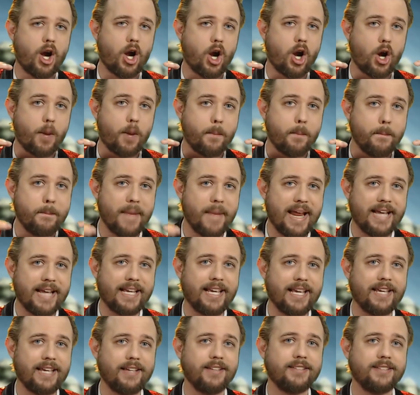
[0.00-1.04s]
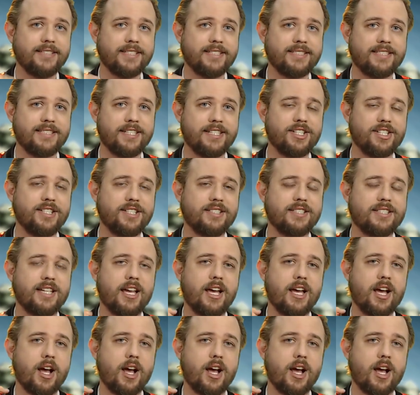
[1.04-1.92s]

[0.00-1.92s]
are making decisions